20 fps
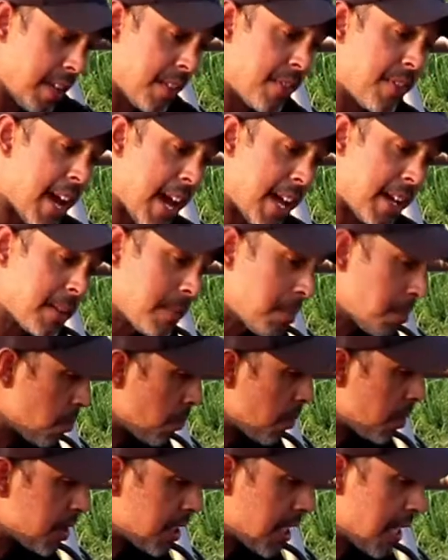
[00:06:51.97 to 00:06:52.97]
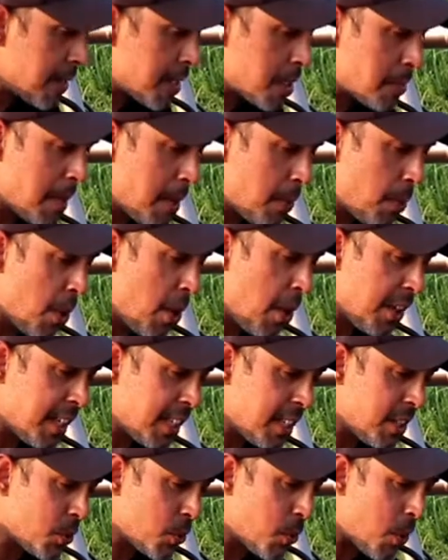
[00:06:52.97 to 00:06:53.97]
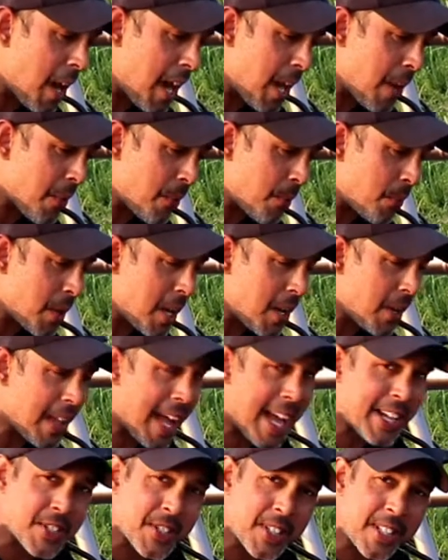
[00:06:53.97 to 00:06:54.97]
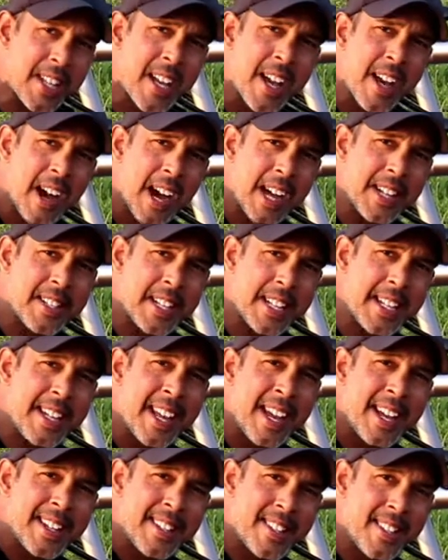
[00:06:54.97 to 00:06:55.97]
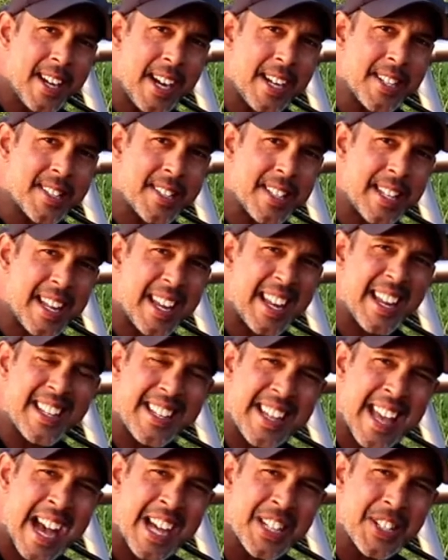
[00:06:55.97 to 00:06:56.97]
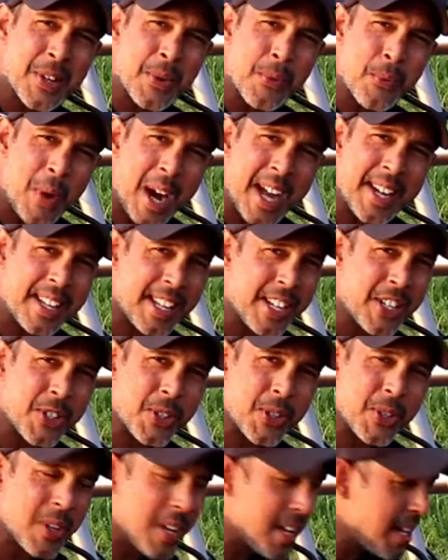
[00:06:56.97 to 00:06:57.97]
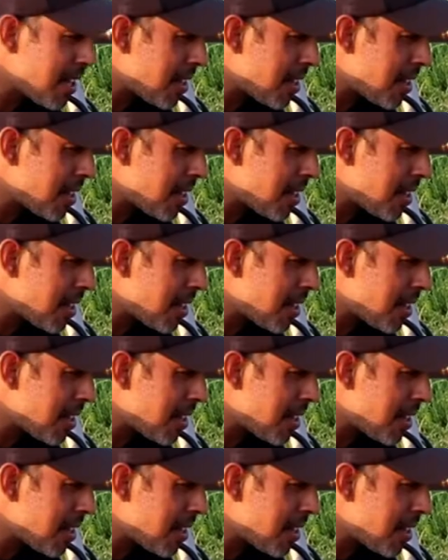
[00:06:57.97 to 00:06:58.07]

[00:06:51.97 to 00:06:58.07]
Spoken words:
That seems to be working quite well. Actually, I did just encounter one issue.